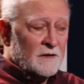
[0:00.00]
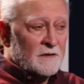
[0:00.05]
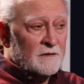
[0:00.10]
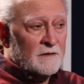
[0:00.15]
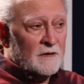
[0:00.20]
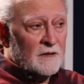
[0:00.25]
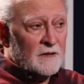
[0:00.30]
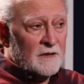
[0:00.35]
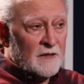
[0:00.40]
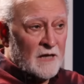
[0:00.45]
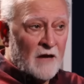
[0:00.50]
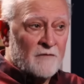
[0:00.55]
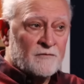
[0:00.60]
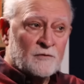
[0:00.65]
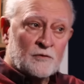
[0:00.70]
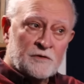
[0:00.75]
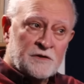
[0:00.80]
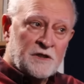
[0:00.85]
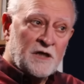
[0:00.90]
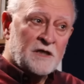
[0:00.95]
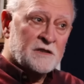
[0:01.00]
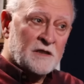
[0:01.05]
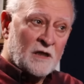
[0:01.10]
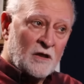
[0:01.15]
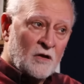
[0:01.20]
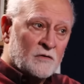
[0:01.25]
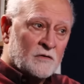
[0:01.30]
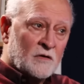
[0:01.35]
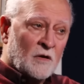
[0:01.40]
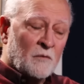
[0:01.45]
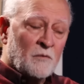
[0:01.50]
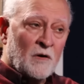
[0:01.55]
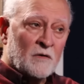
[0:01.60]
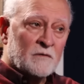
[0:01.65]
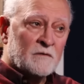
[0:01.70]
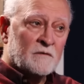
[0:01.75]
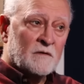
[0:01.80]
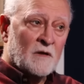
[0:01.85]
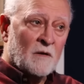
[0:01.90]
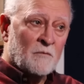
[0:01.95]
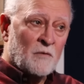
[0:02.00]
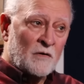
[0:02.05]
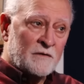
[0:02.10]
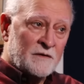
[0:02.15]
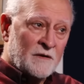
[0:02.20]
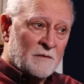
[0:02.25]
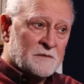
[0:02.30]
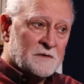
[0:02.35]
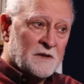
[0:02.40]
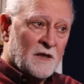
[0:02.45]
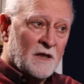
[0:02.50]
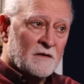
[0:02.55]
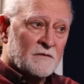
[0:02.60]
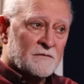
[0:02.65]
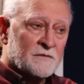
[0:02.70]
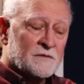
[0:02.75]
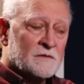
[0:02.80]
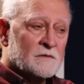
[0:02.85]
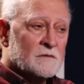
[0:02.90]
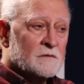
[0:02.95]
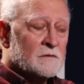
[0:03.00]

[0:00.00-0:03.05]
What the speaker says: then they have to change a lot about themselves.